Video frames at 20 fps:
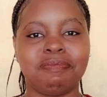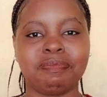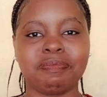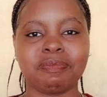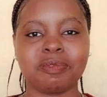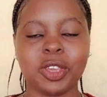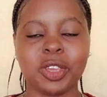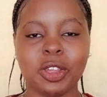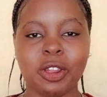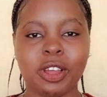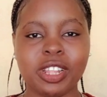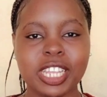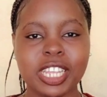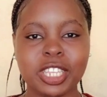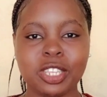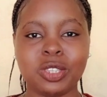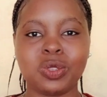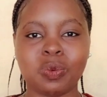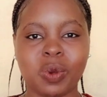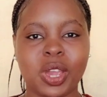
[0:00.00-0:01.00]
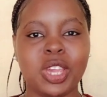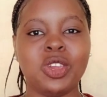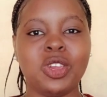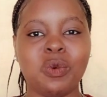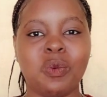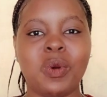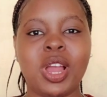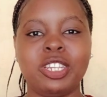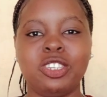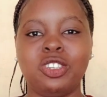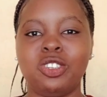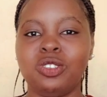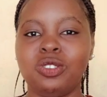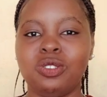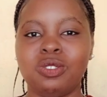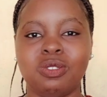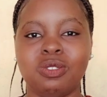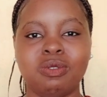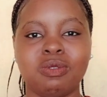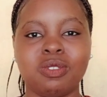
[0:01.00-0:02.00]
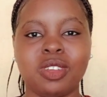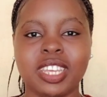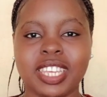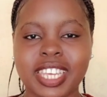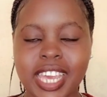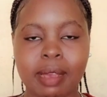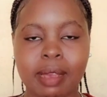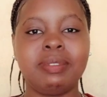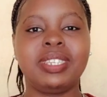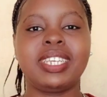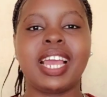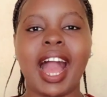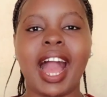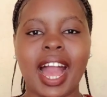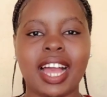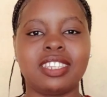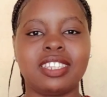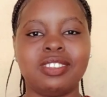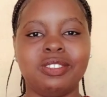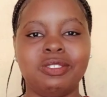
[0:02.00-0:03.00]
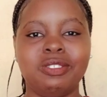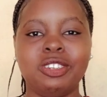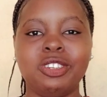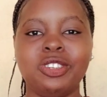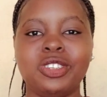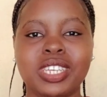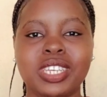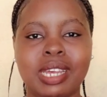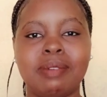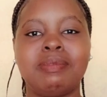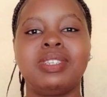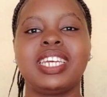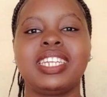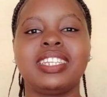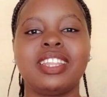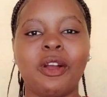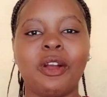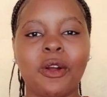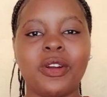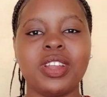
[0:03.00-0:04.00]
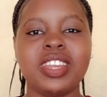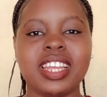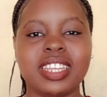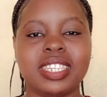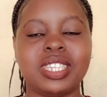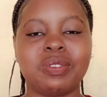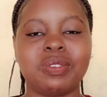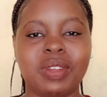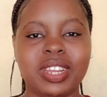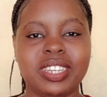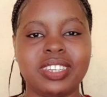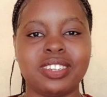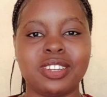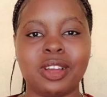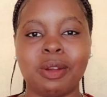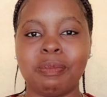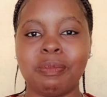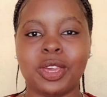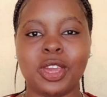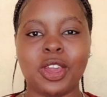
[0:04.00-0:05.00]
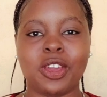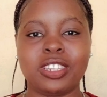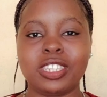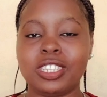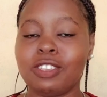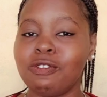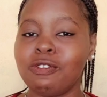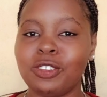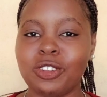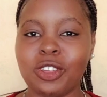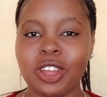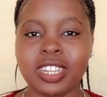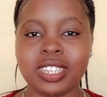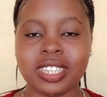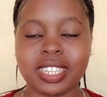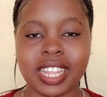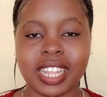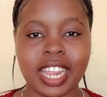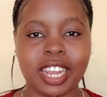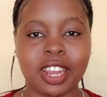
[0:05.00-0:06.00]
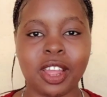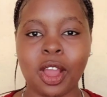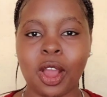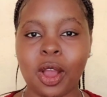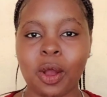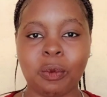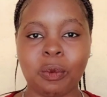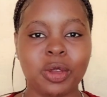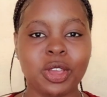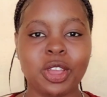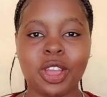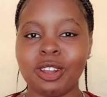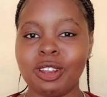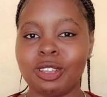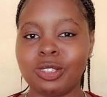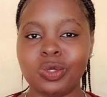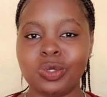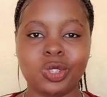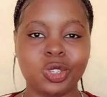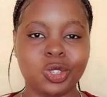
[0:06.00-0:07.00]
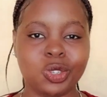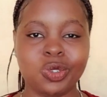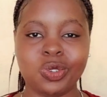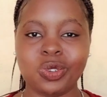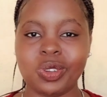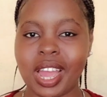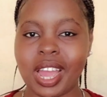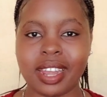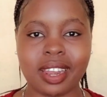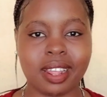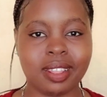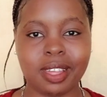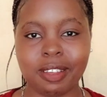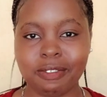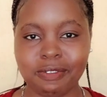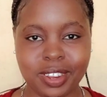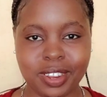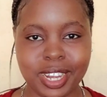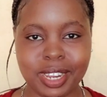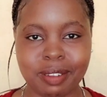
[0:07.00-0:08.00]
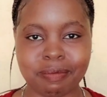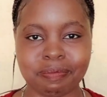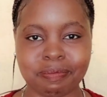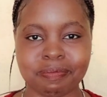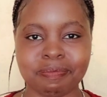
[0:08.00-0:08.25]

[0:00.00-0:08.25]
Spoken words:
this is where you want to capture us. You need to capture the audience right now, because if you don't, then we're gonna switch to another film.